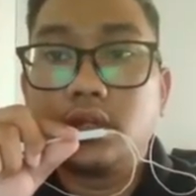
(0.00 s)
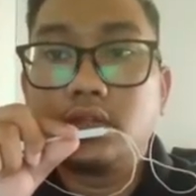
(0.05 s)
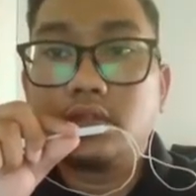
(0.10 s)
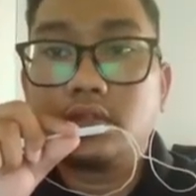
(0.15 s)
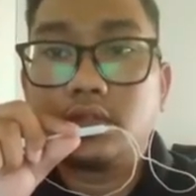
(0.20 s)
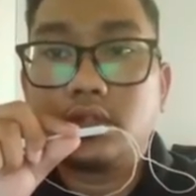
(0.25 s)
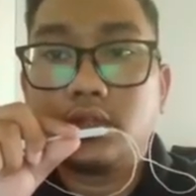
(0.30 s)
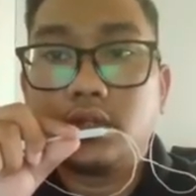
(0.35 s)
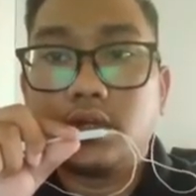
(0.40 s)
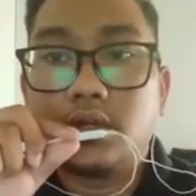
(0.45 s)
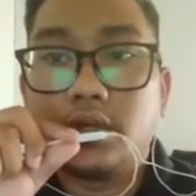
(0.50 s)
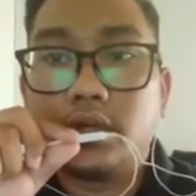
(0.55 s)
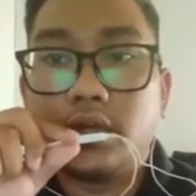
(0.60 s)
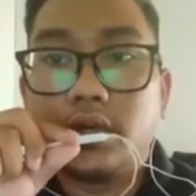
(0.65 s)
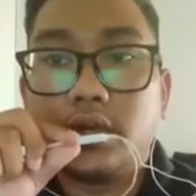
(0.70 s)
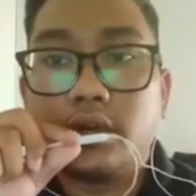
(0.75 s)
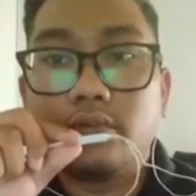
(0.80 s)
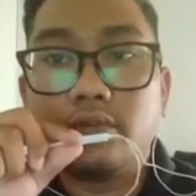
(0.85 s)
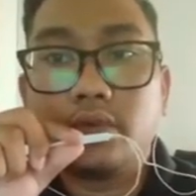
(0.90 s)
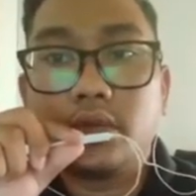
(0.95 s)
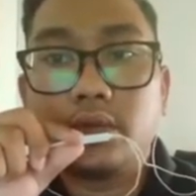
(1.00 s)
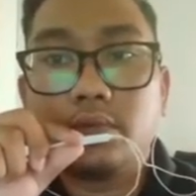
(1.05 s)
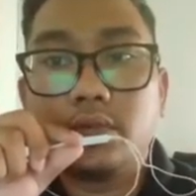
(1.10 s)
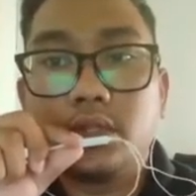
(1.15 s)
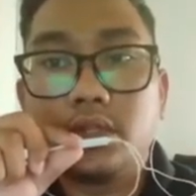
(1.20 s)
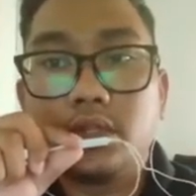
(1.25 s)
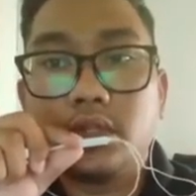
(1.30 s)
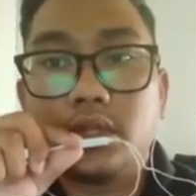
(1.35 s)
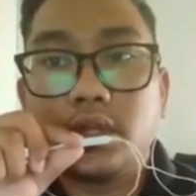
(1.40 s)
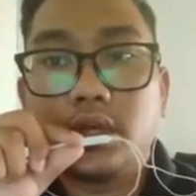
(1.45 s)

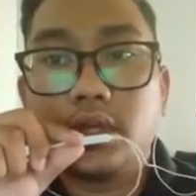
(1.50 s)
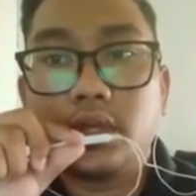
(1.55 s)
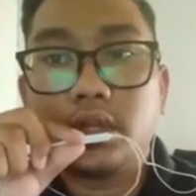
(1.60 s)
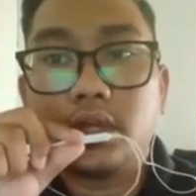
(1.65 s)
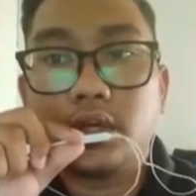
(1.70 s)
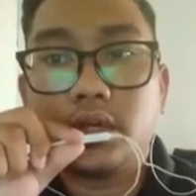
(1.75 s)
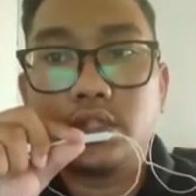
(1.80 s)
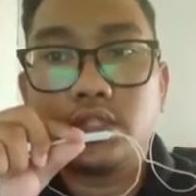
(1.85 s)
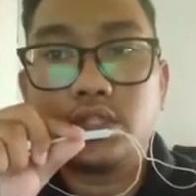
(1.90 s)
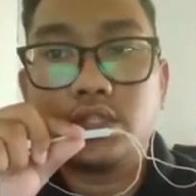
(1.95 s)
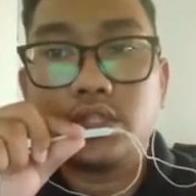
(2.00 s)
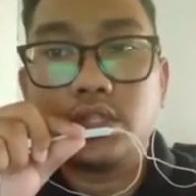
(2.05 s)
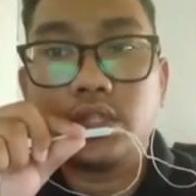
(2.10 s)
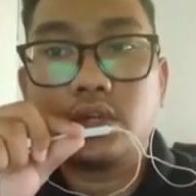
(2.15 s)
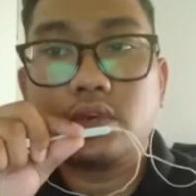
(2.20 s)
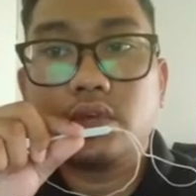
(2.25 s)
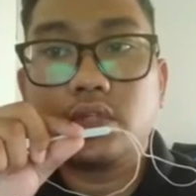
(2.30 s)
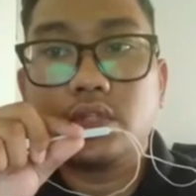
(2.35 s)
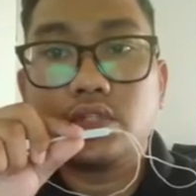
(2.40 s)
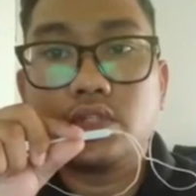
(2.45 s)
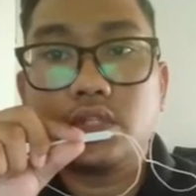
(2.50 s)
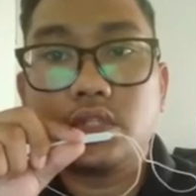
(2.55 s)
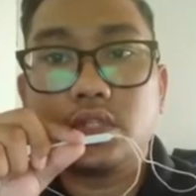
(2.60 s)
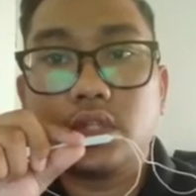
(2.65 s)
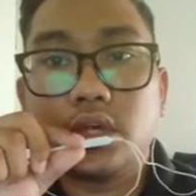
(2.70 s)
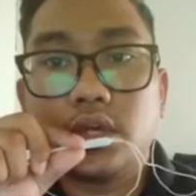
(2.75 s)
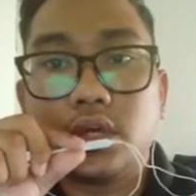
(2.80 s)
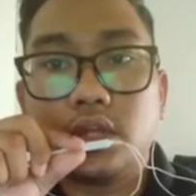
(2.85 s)
Environmental and hygienic conditions